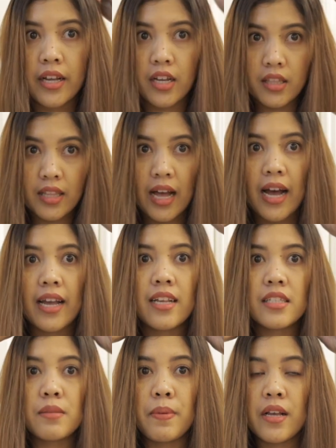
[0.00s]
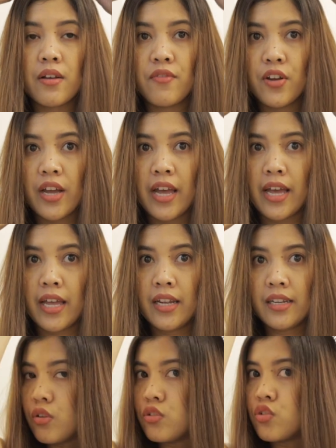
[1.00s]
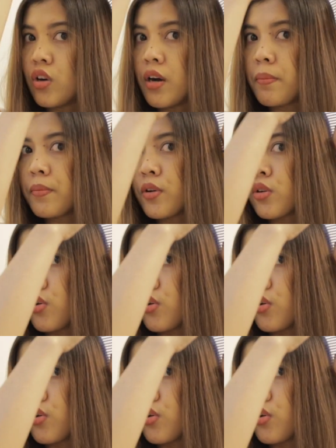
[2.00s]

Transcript: like at the highest peak of your head, you drop your